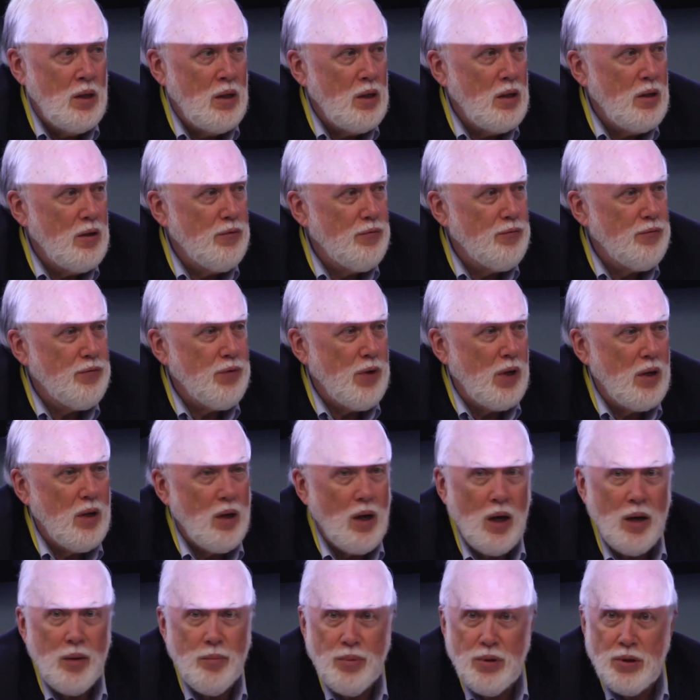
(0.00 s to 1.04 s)
if
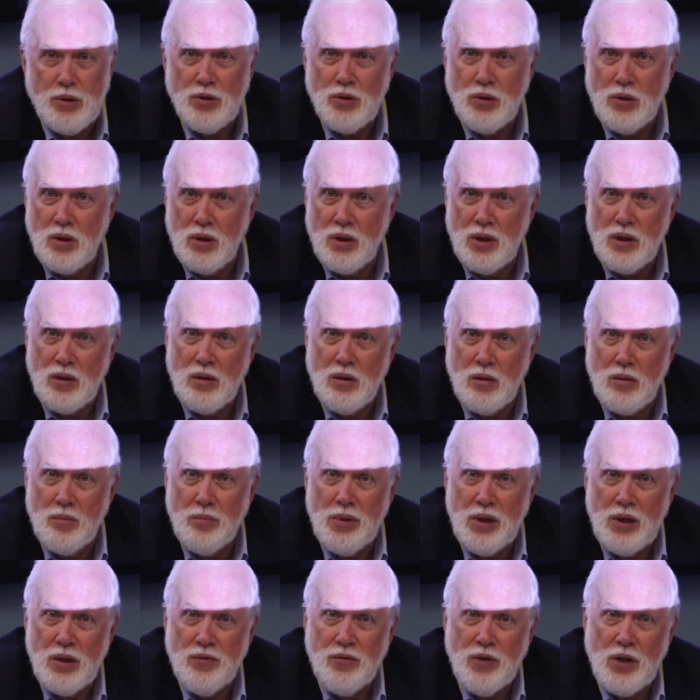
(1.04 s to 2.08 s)
I personally could
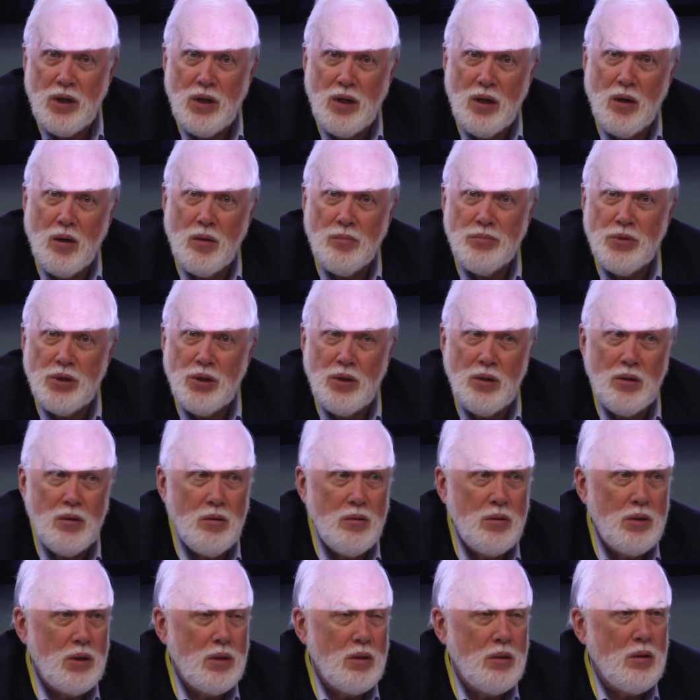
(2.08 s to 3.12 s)
be of any help to
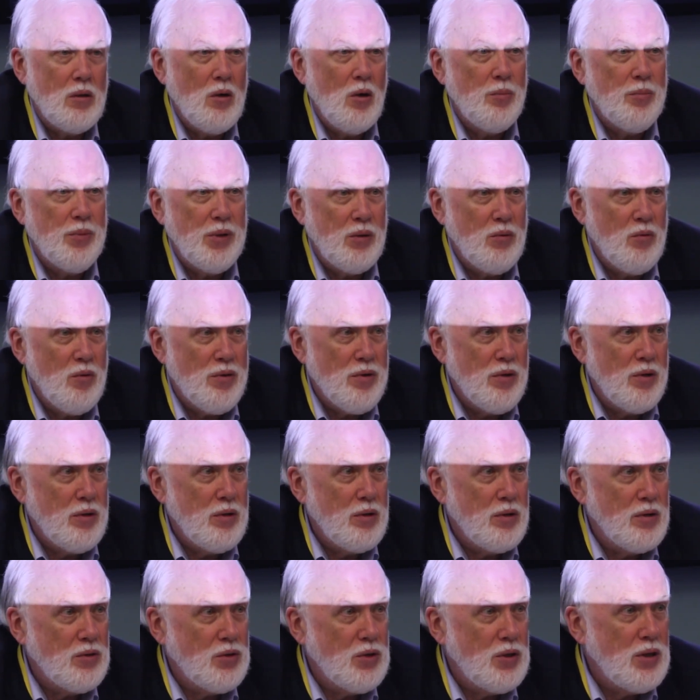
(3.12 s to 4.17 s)
you in coping with your
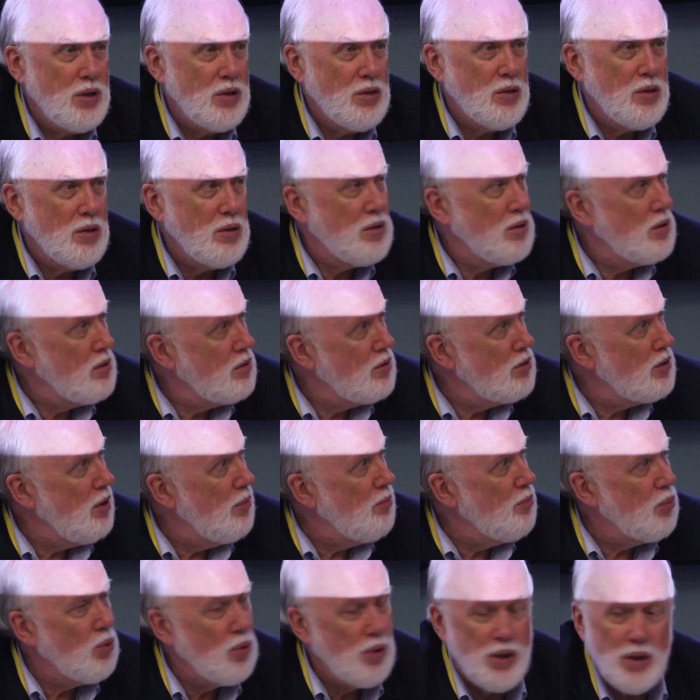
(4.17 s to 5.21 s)
disease at
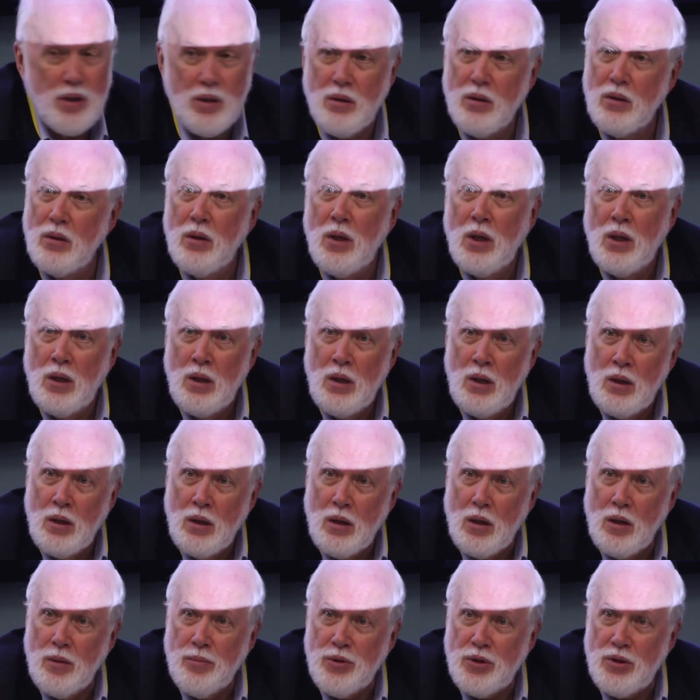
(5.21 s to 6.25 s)
some point.
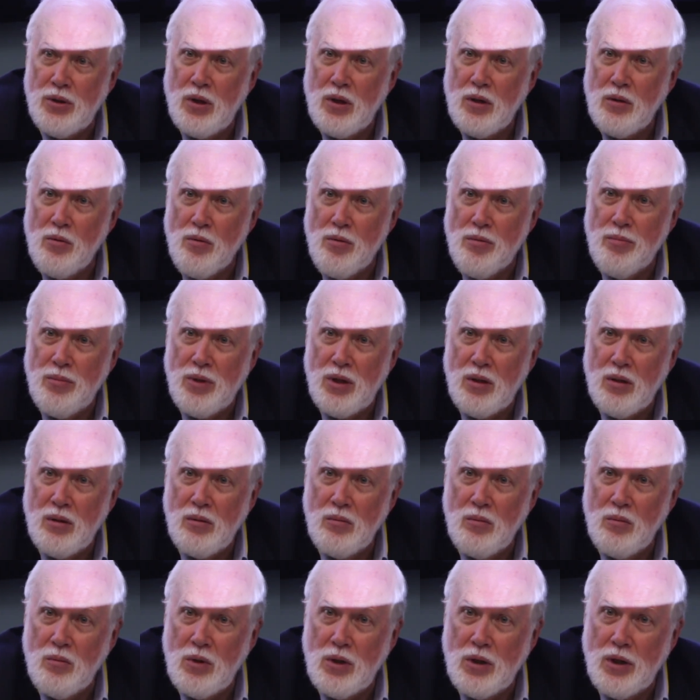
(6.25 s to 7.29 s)
Come and talk with me
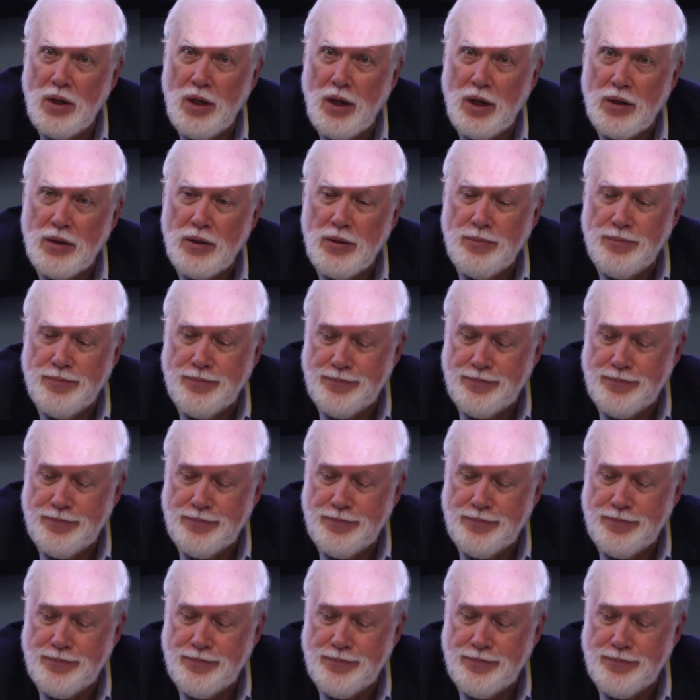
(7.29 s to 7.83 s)
and we'll connect.